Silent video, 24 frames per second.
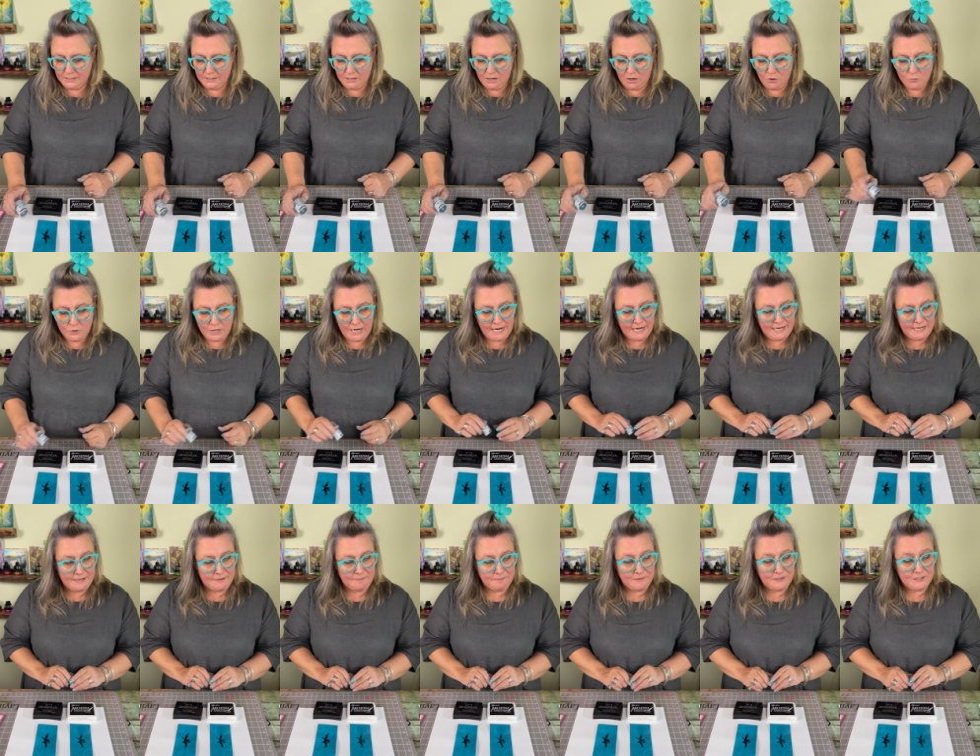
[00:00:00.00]

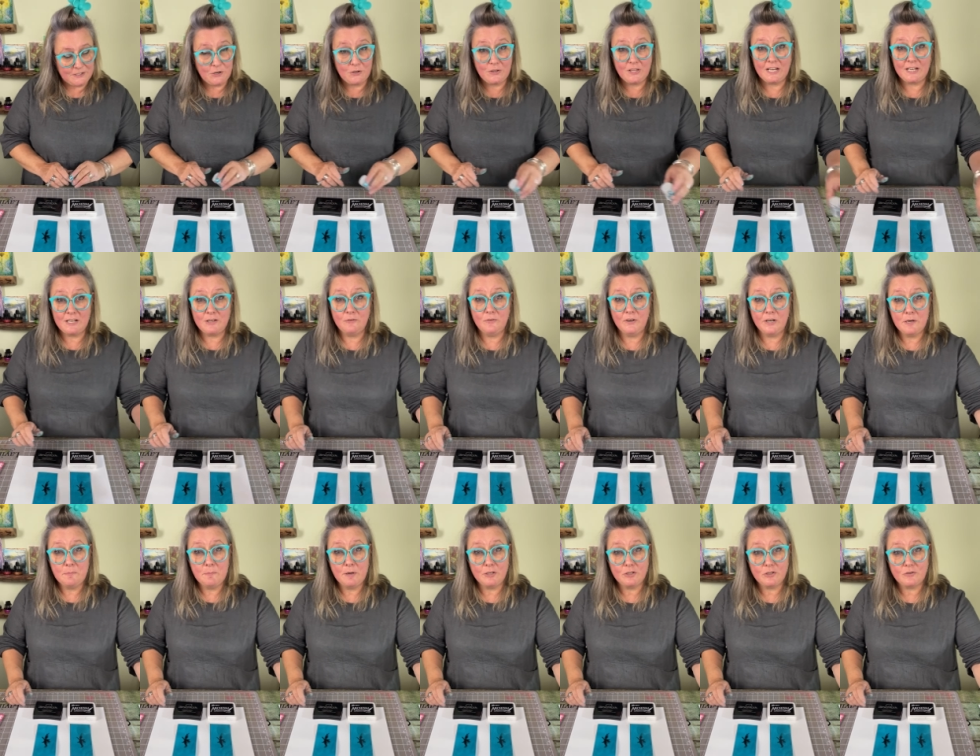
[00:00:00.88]
Okay, so thank you very
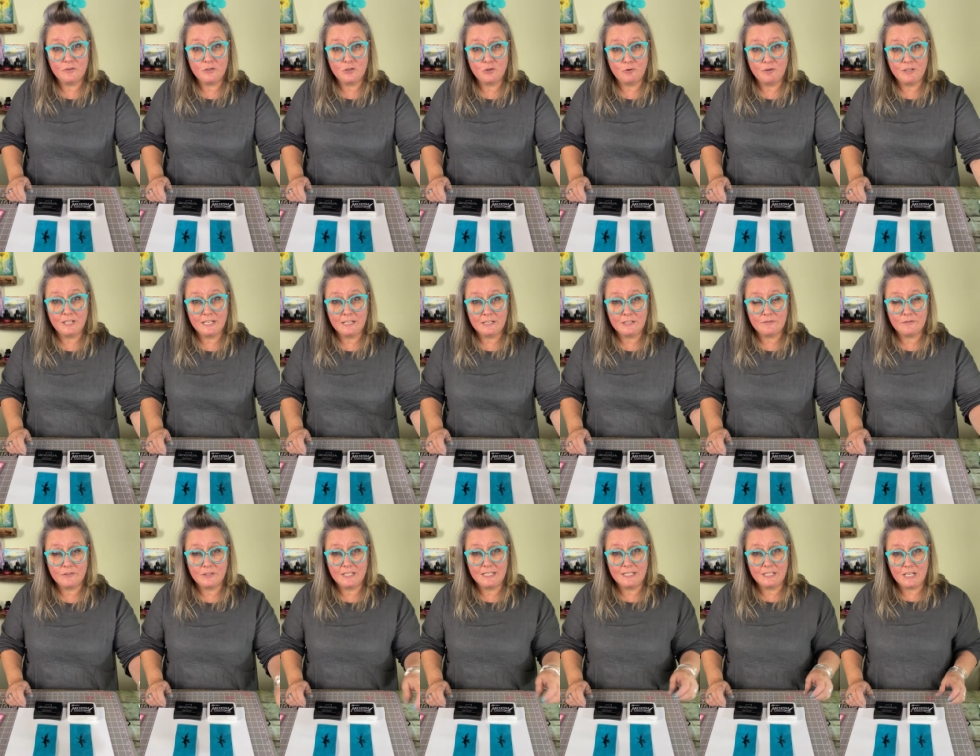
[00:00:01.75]
much for joining us
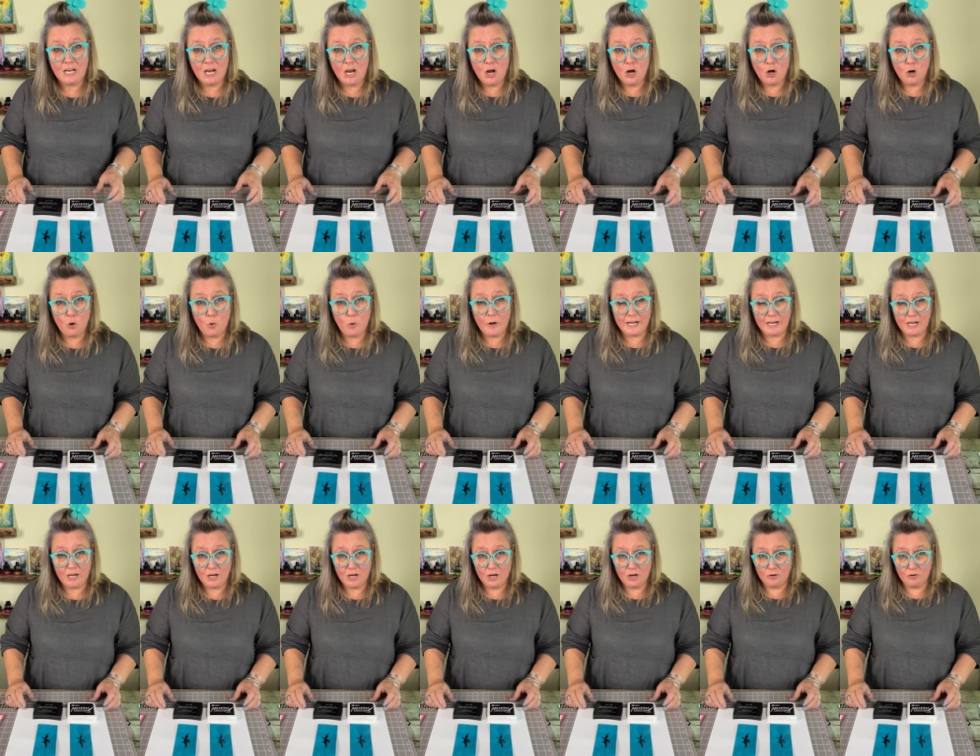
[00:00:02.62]
for this
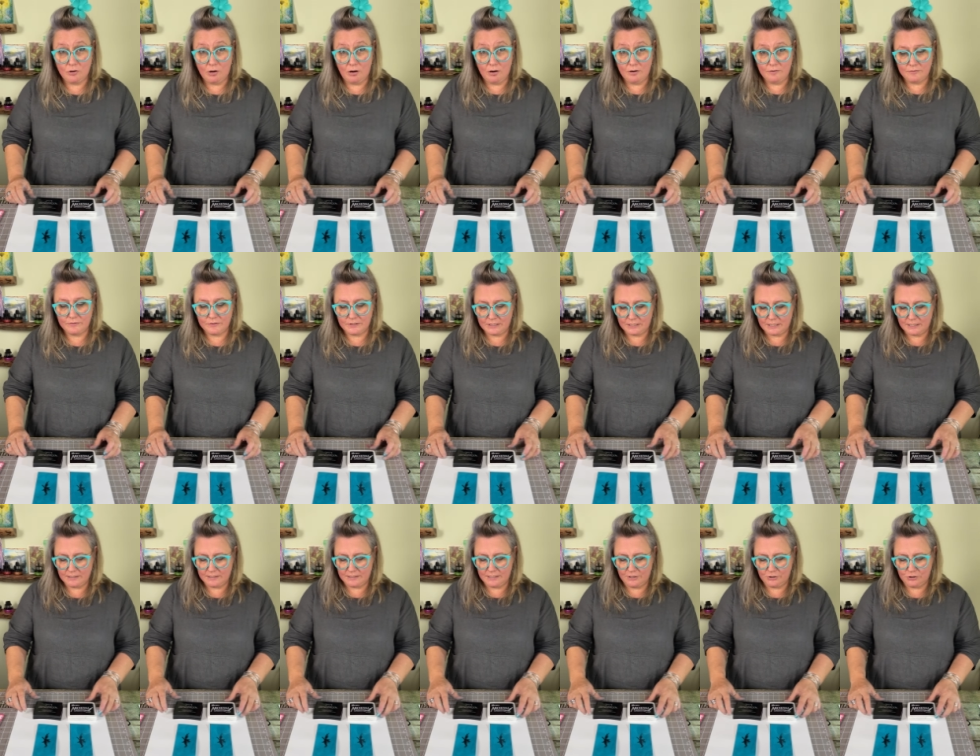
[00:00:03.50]
quick crafts
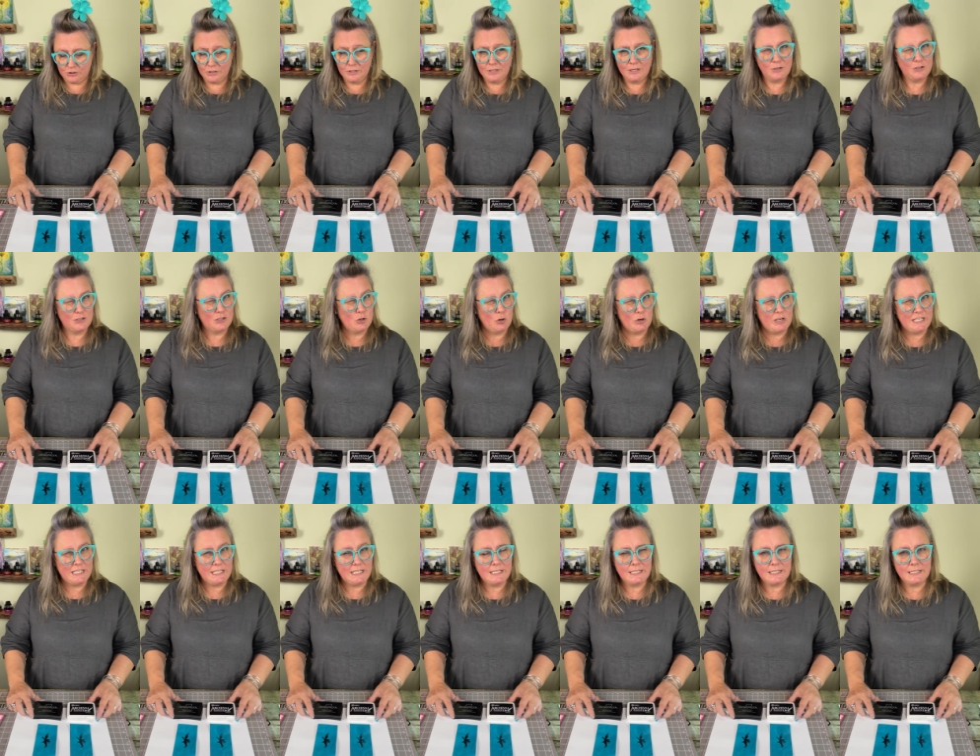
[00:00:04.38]
session. It's not
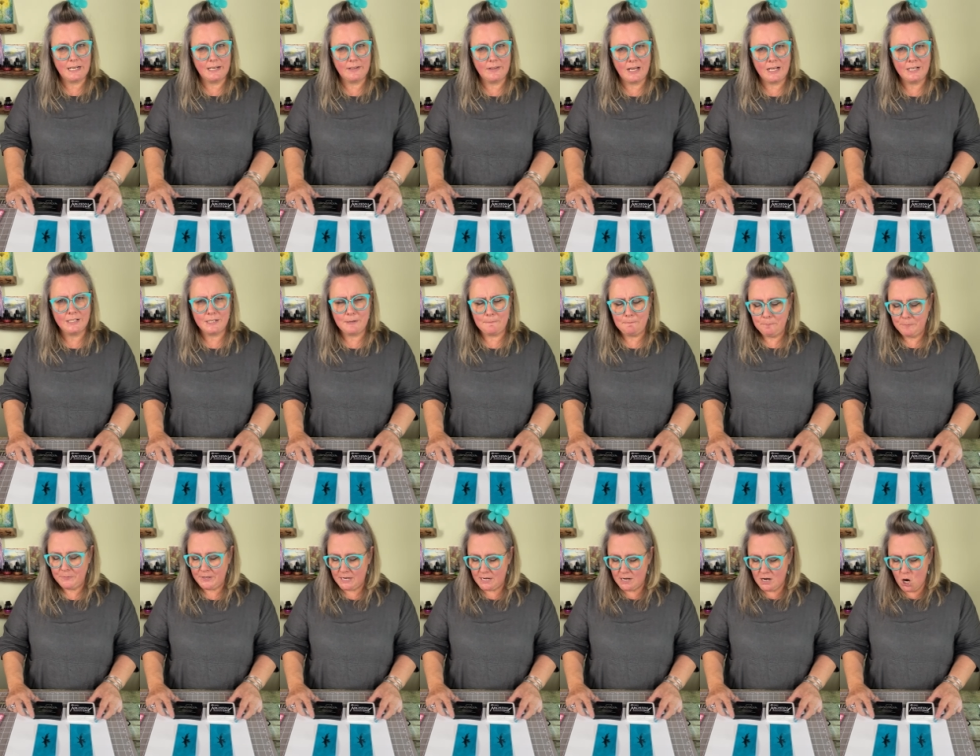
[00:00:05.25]
easy to say that.
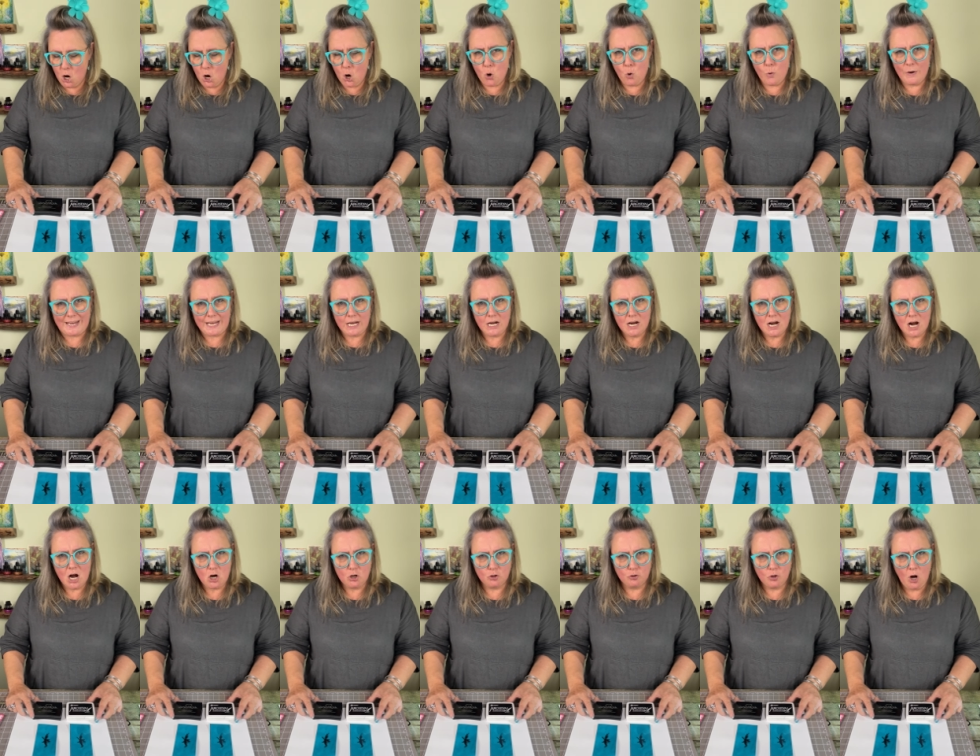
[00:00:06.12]
Quick
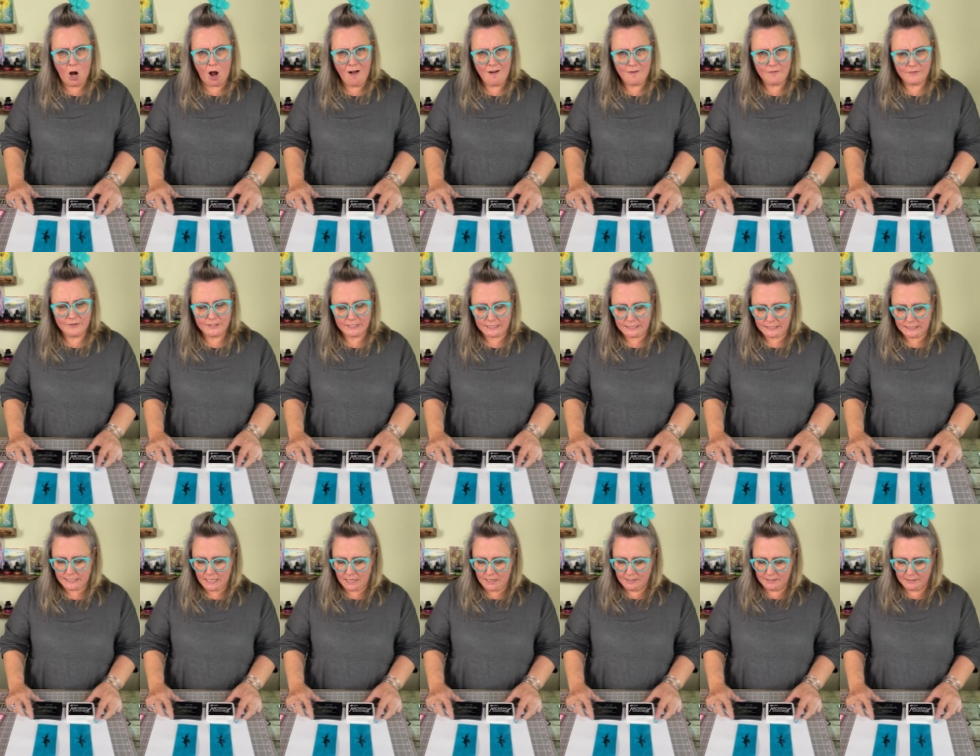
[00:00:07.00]

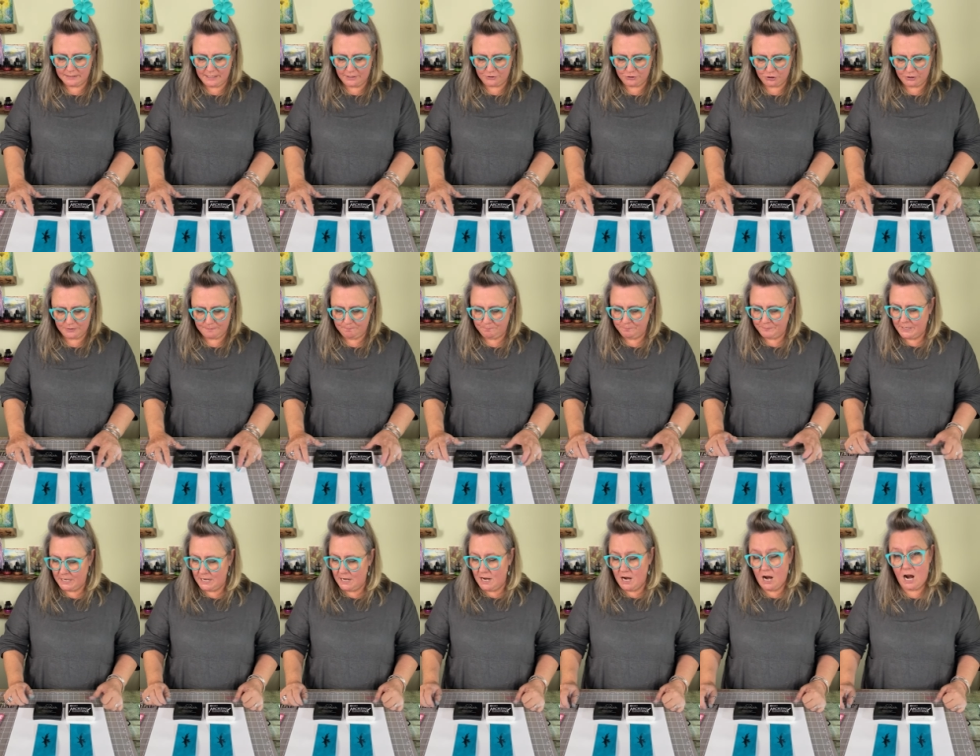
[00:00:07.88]
crafts session.
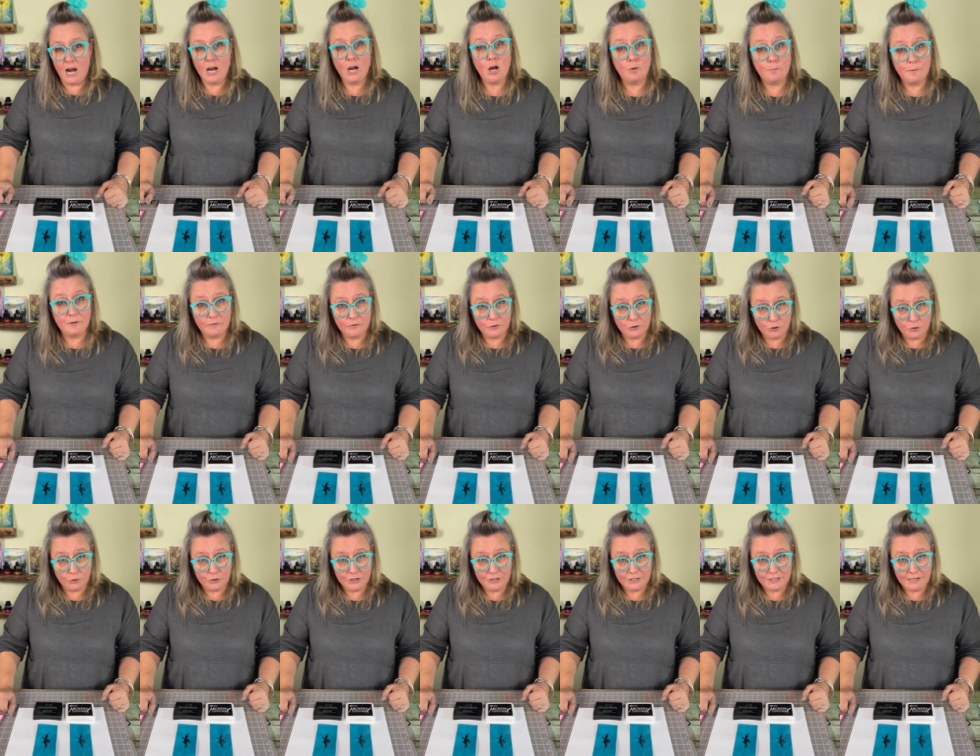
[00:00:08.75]
I hope you
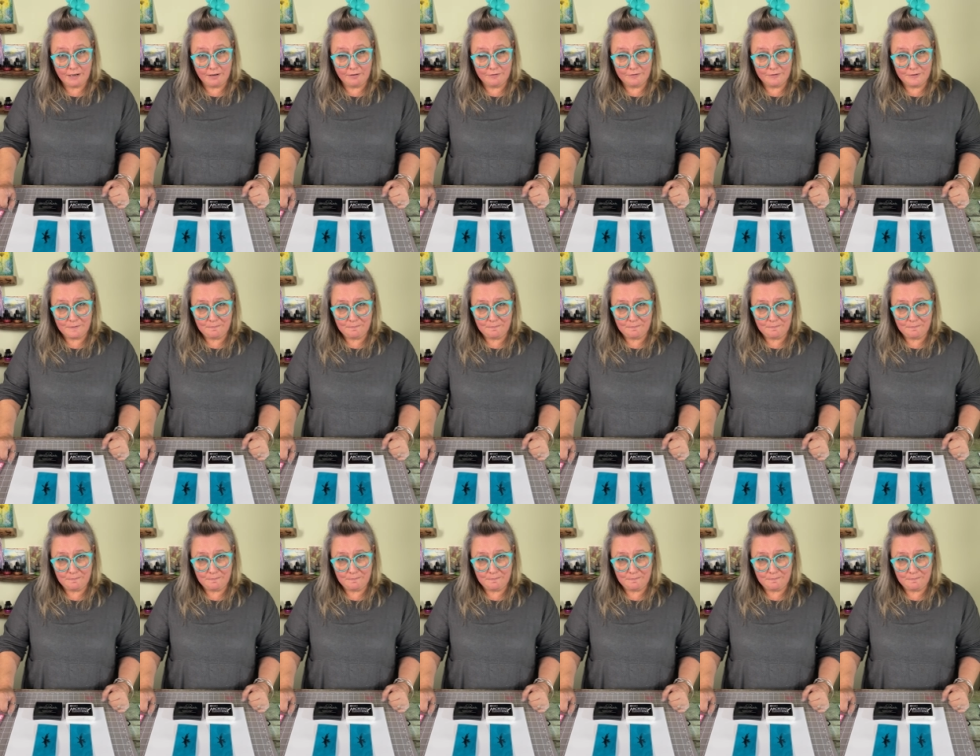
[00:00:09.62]
enjoyed yourself.